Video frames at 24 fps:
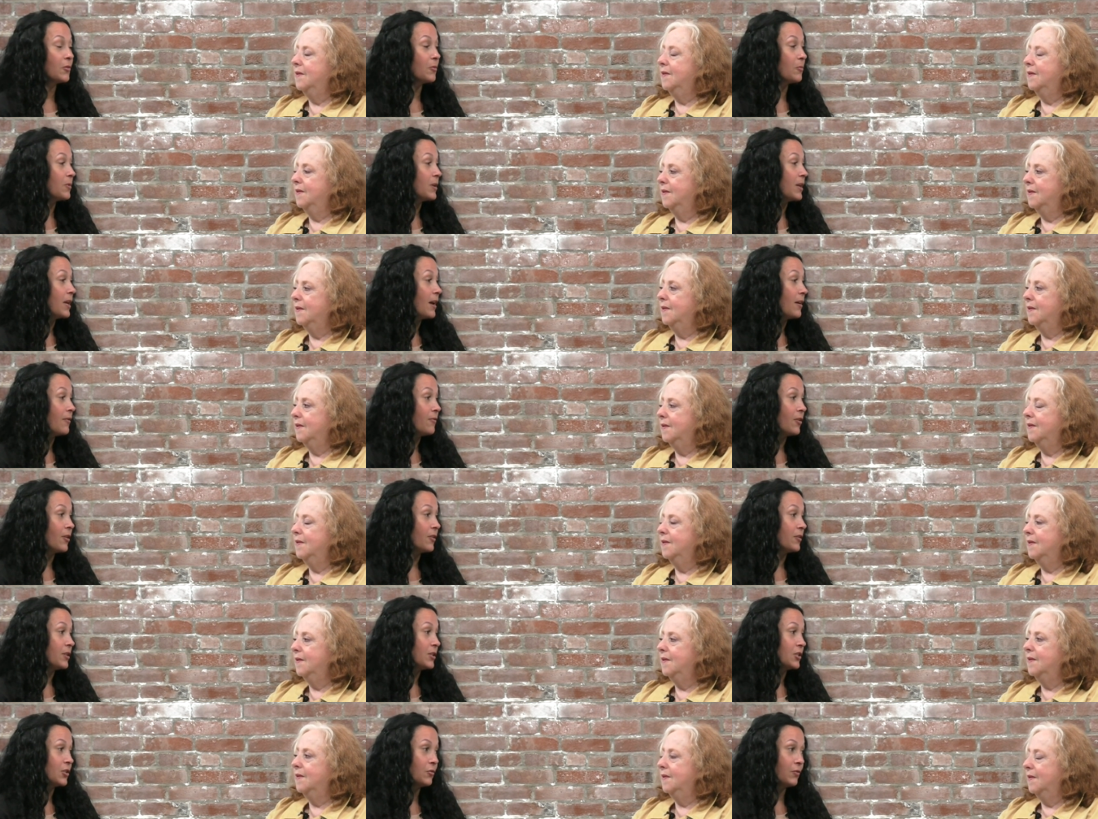Speaker 1: we have all
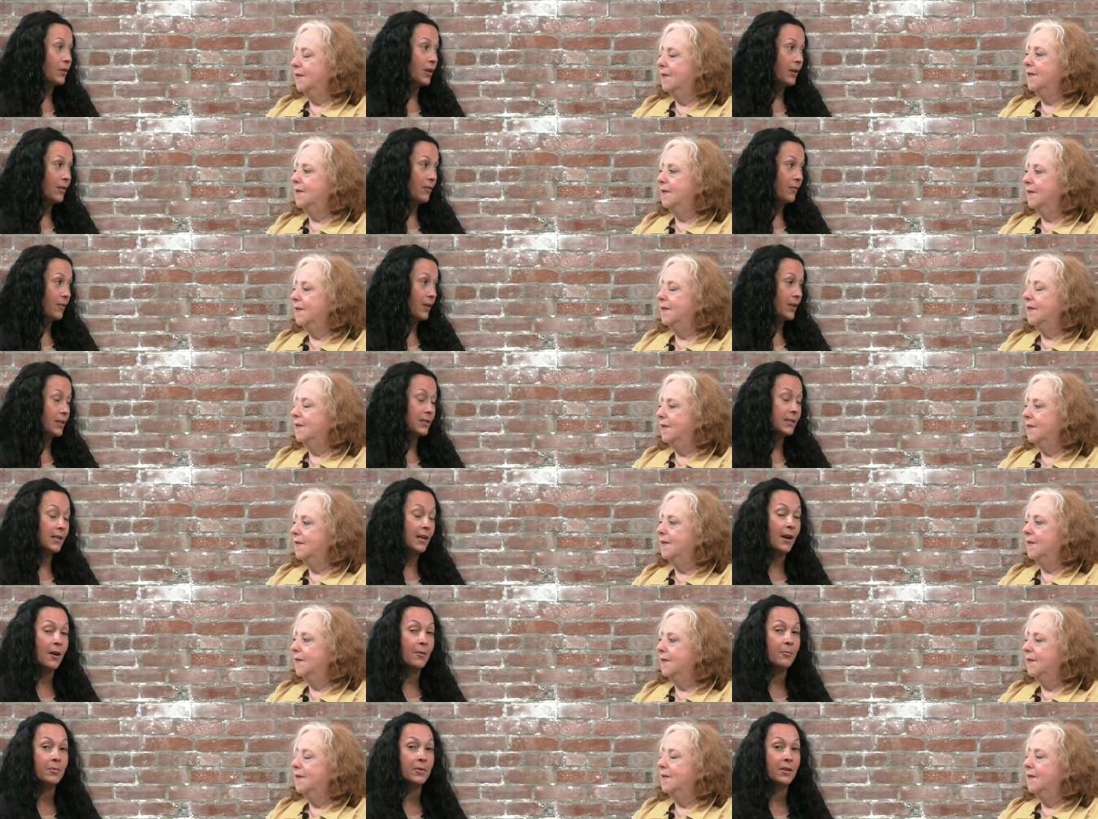these great events
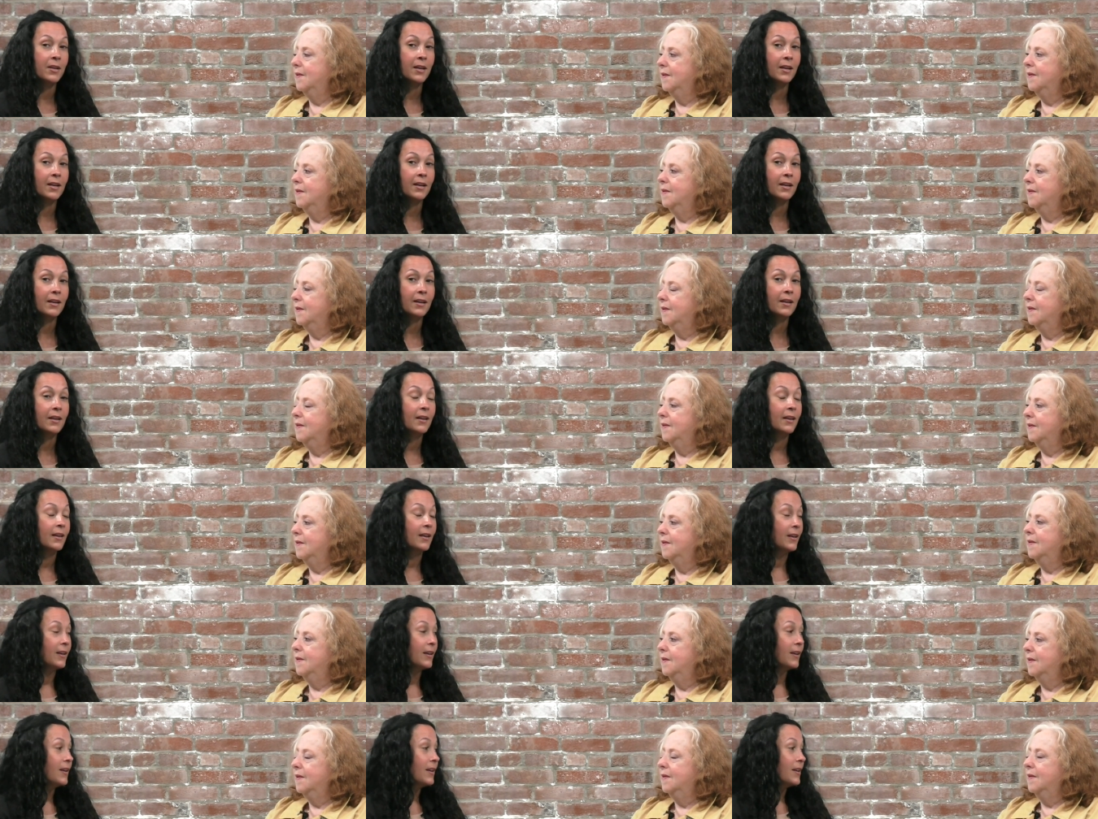happening.
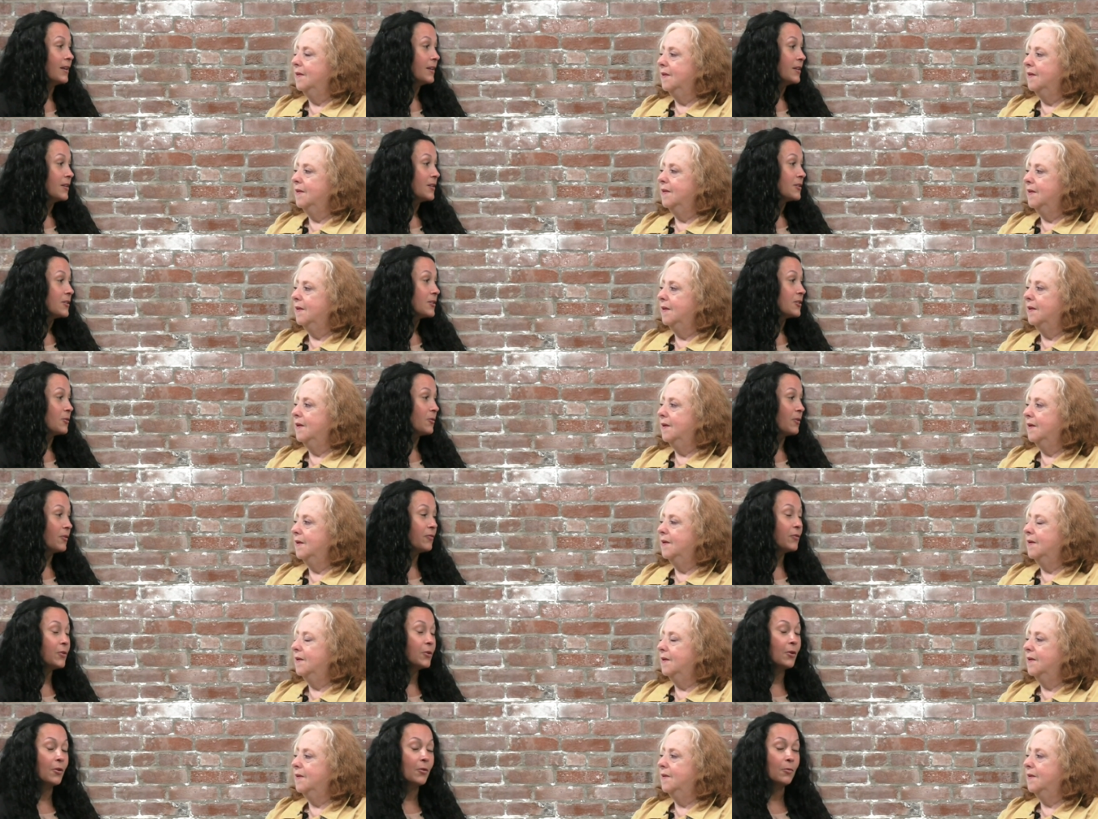So if you are